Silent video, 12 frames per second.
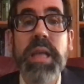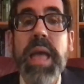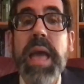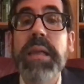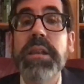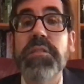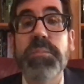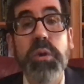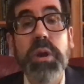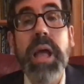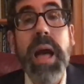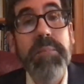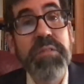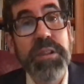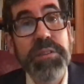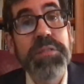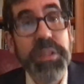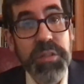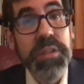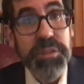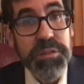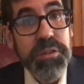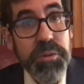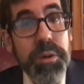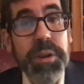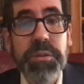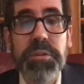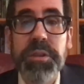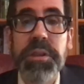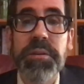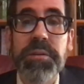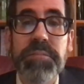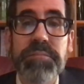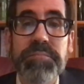and it's pretty obvious that this is a critical year.